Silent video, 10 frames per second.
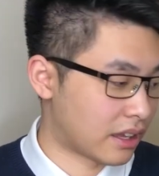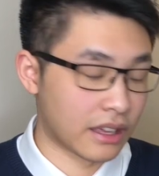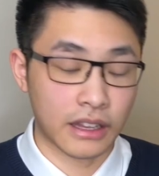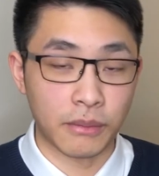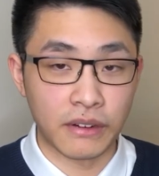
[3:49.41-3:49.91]

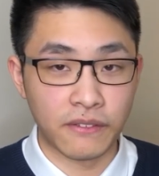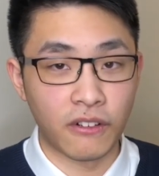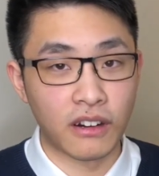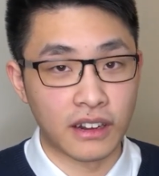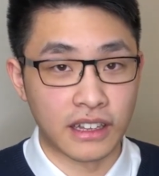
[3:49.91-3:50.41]
And number
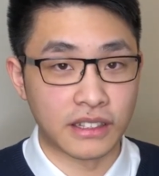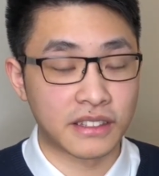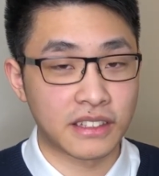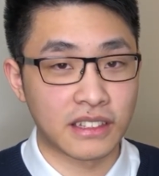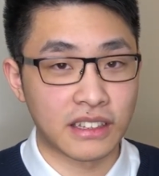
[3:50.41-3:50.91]
4
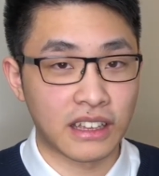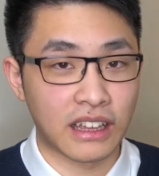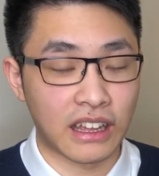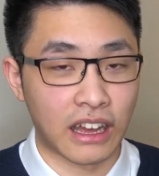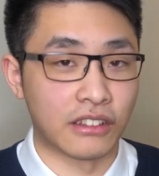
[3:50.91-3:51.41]
is,
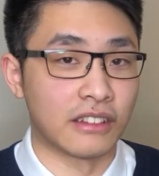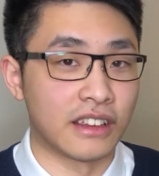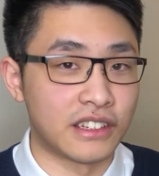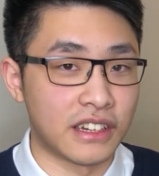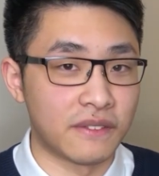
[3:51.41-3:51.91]
how do
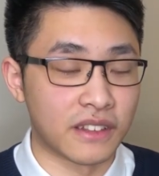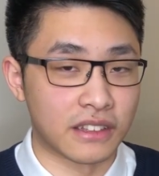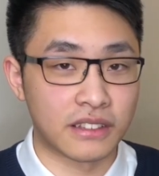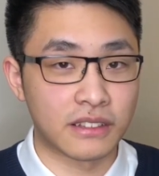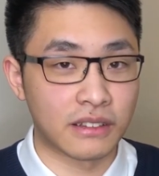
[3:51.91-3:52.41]
they achieve
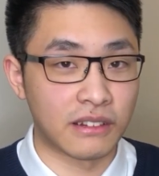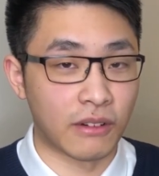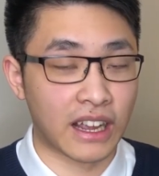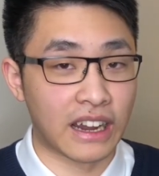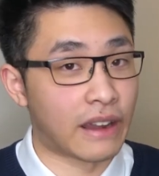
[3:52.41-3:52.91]
this?
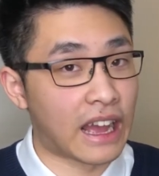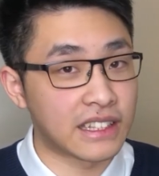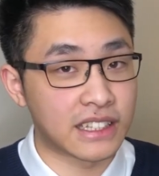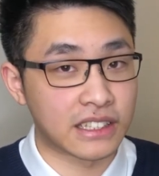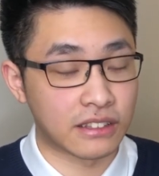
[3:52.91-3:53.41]
What kind of
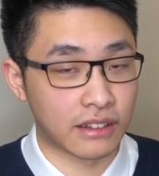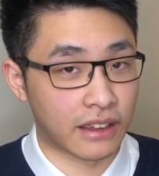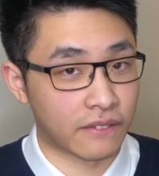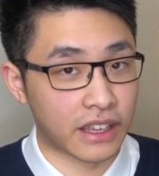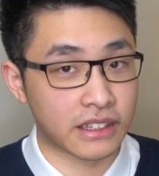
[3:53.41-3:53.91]
assets do
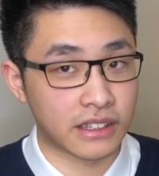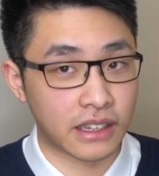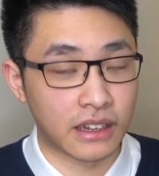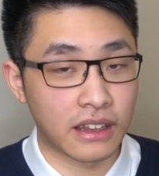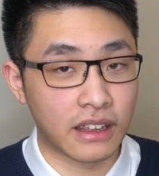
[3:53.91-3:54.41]
they invest in?